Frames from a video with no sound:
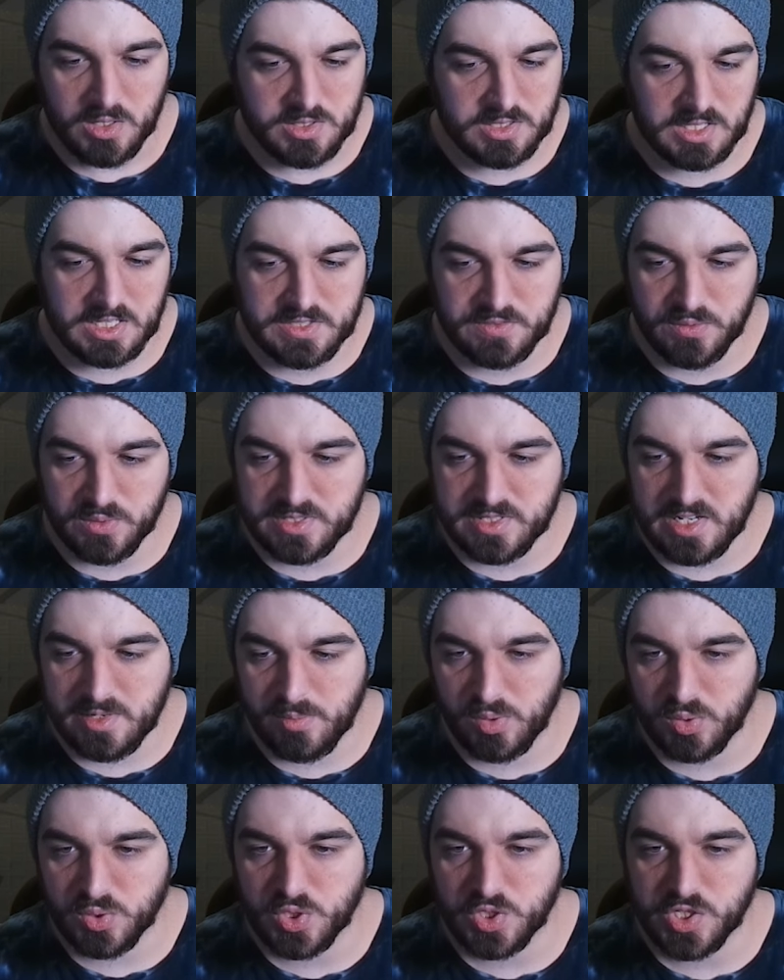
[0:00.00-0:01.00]
let's, for
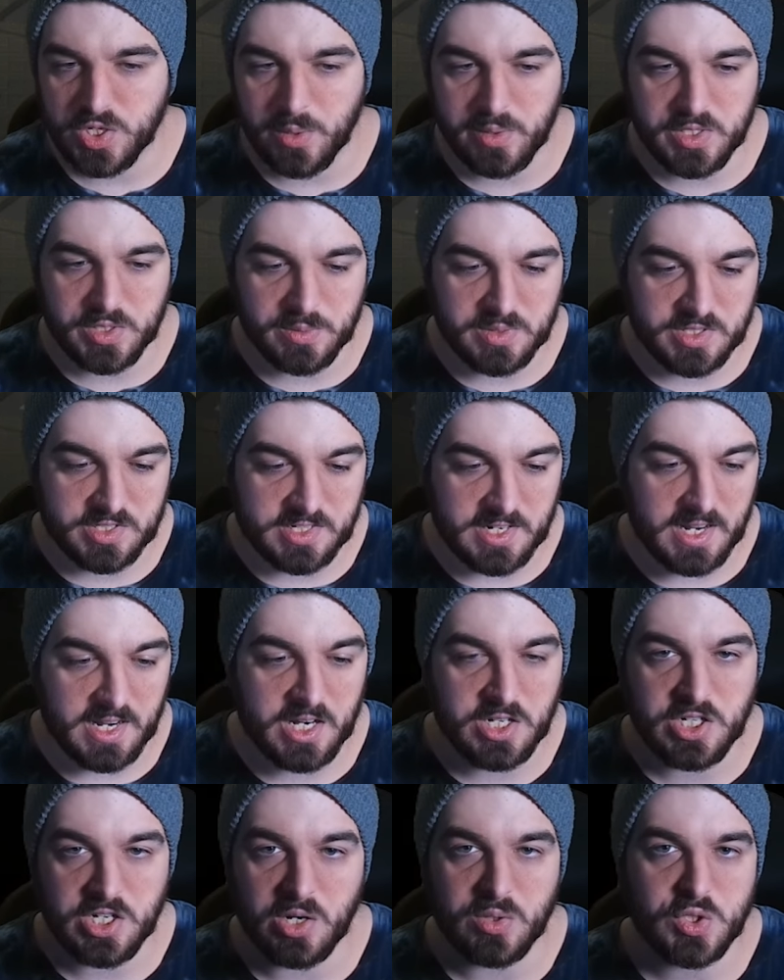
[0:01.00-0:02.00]
example, just go into a
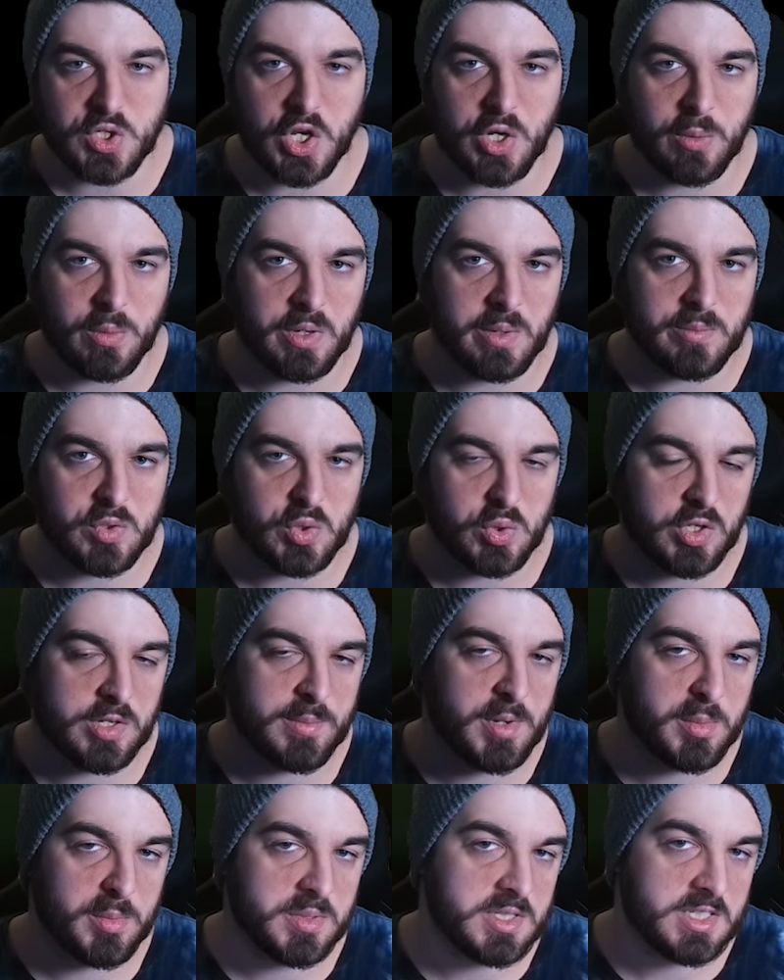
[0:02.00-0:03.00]
stage and I'll show you what I'm talking
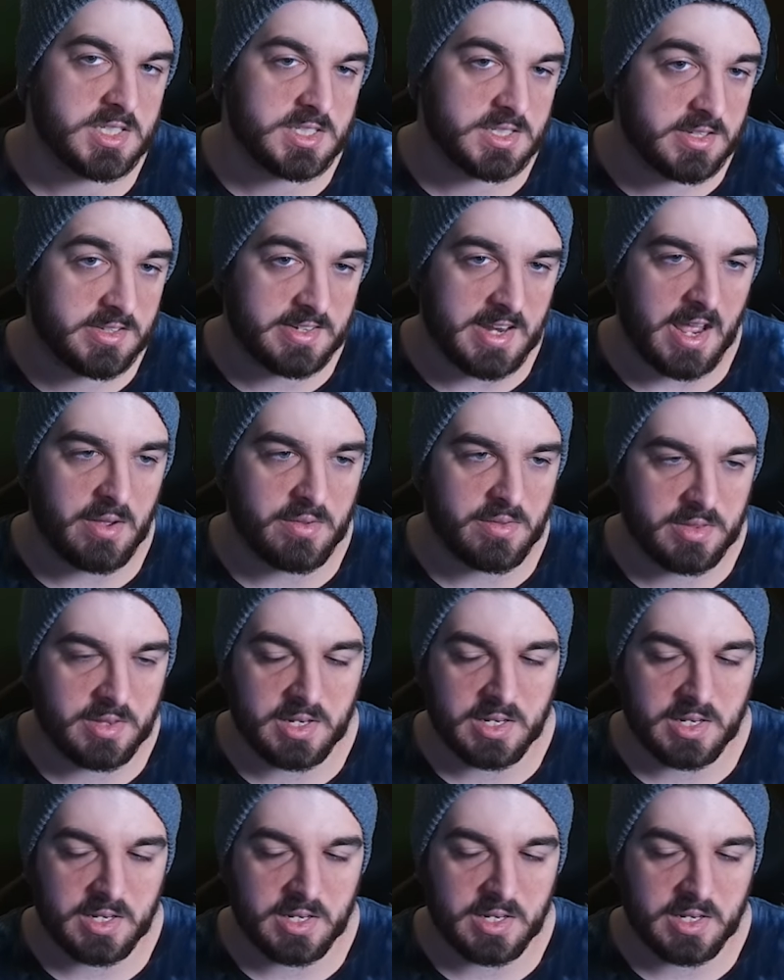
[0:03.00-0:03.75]
about with the stat thing.